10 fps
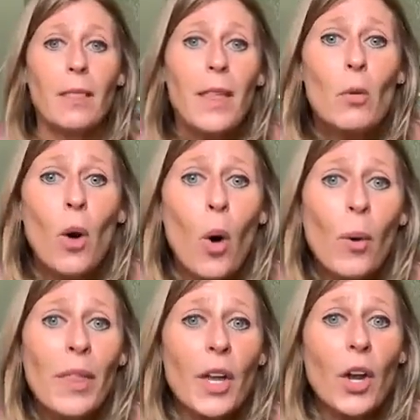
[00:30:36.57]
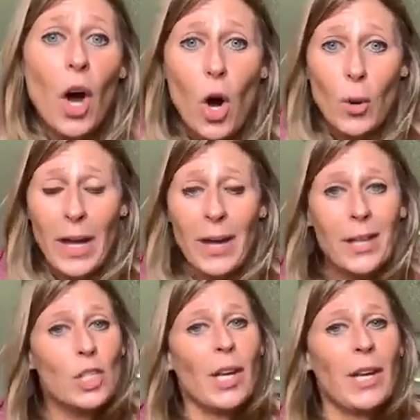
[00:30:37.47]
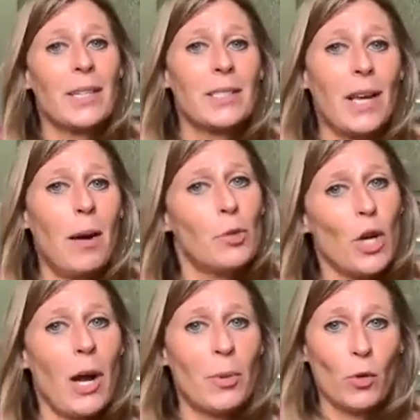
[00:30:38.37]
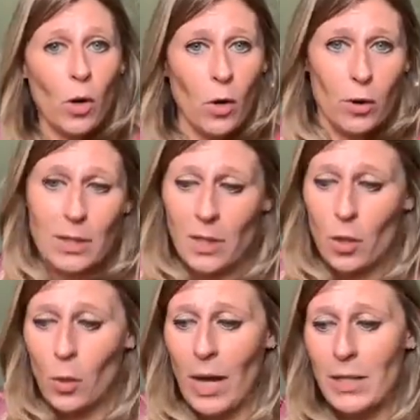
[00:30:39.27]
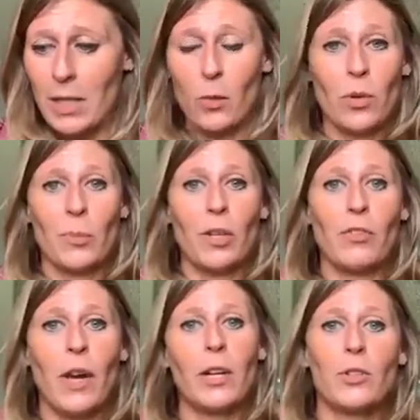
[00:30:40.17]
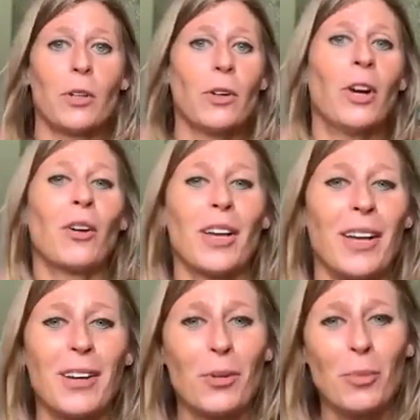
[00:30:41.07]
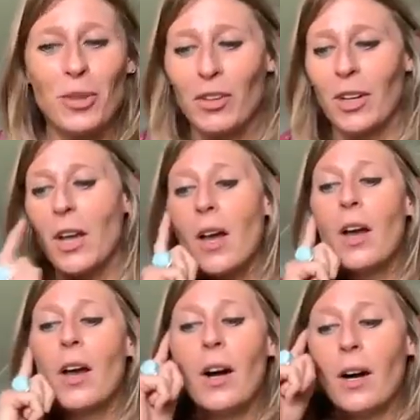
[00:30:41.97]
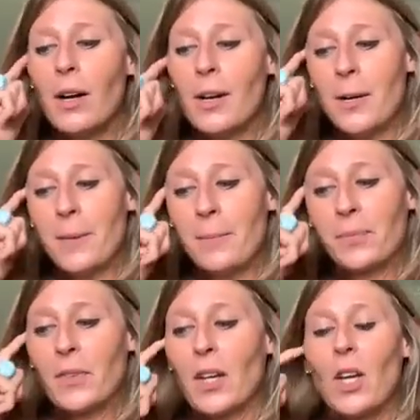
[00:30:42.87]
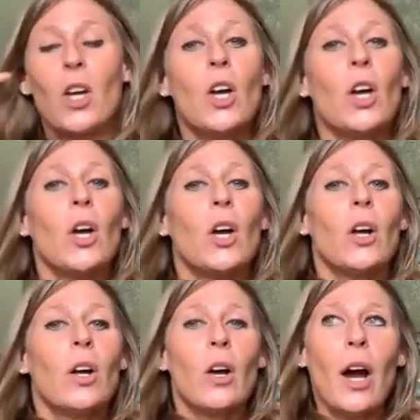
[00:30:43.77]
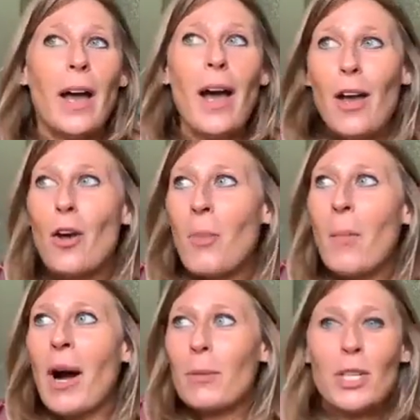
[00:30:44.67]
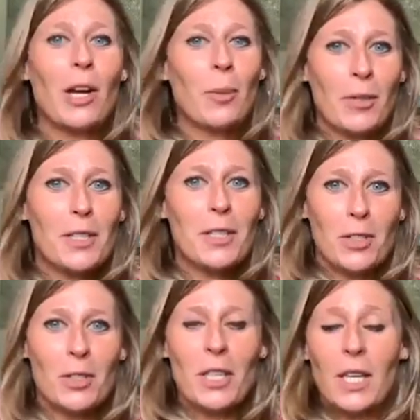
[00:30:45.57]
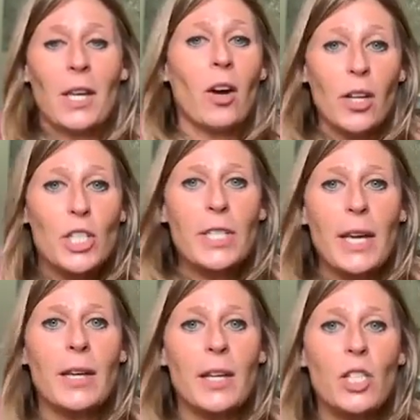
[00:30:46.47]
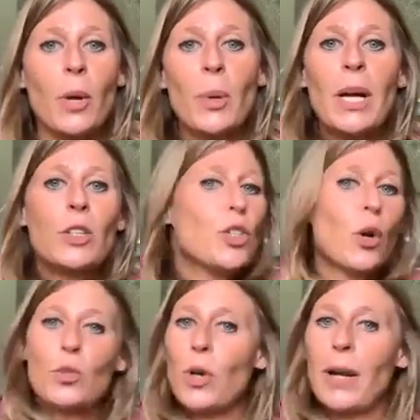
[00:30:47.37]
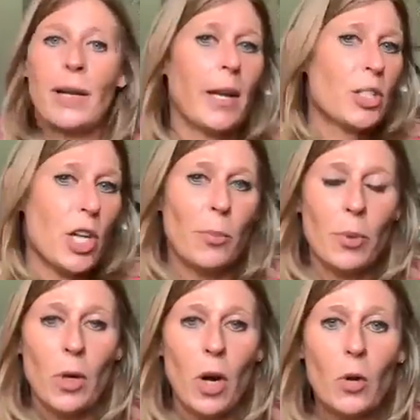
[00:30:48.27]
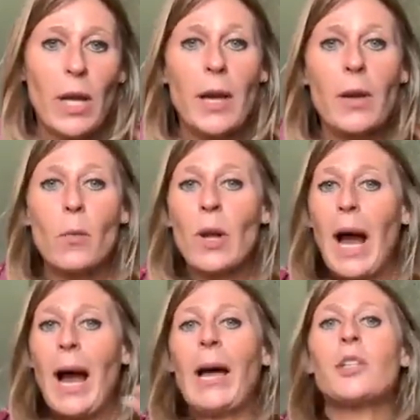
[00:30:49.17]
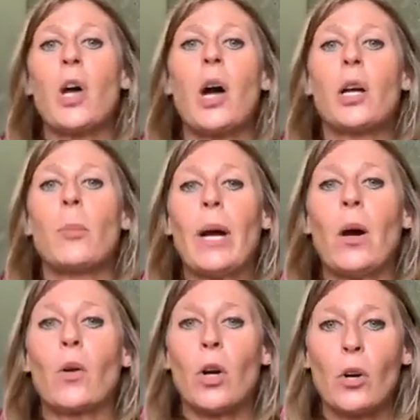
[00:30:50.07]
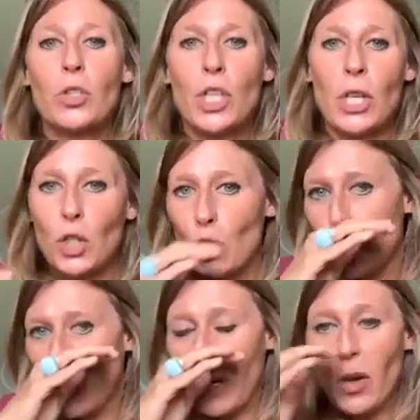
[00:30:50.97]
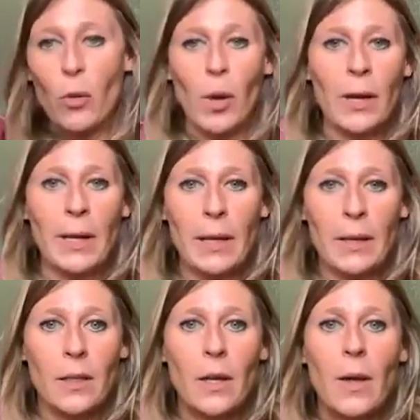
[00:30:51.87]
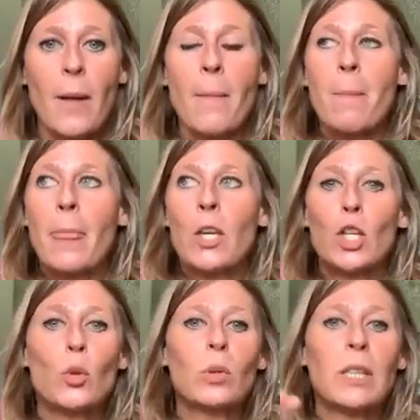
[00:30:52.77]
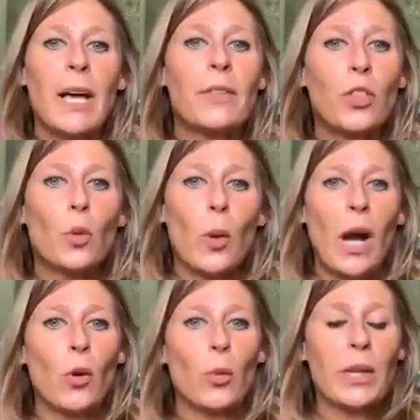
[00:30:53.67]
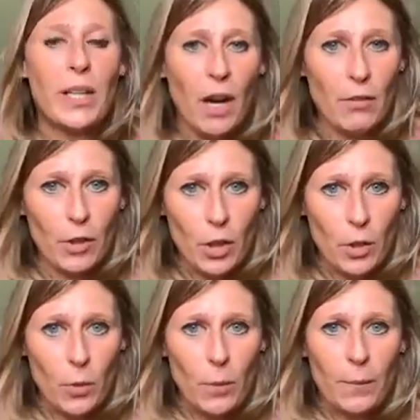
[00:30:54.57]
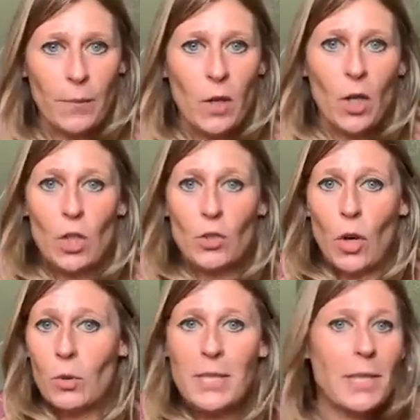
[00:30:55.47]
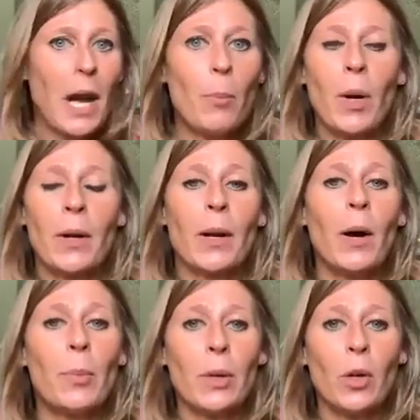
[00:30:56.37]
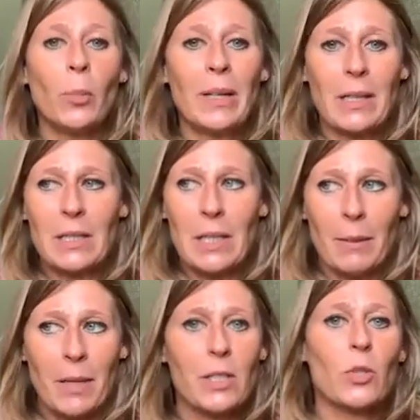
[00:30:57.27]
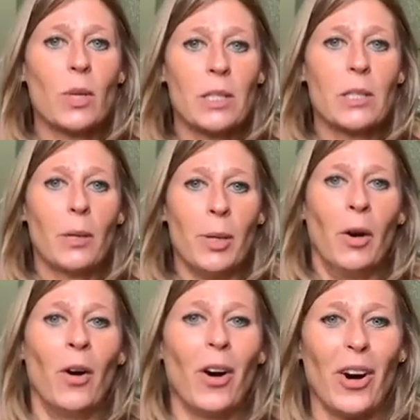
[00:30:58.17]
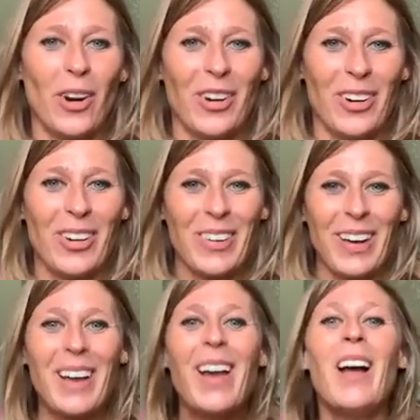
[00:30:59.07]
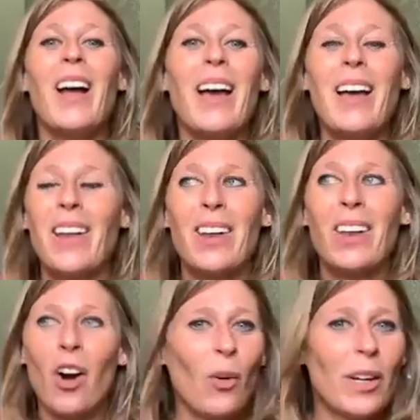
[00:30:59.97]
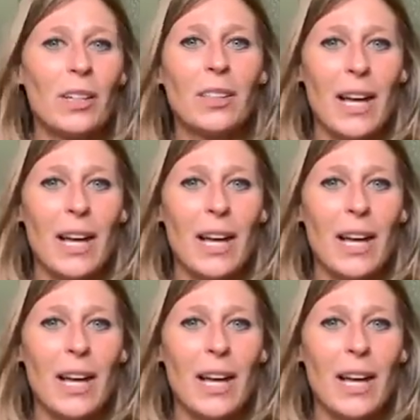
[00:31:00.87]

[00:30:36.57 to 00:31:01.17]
Then roll with it, okay? Because you got to stop, drop, and roll, because otherwise it wouldn't be a fire drill, okay? And it wouldn't be fun. I heard my mom talking about this because there's a thing, I just can't catch up. Don't try to catch up, okay? When I talk about coaching trail running, you let the route recover you. You don't stop on an uphill because that makes the rest of the uphill harder, okay? And no hill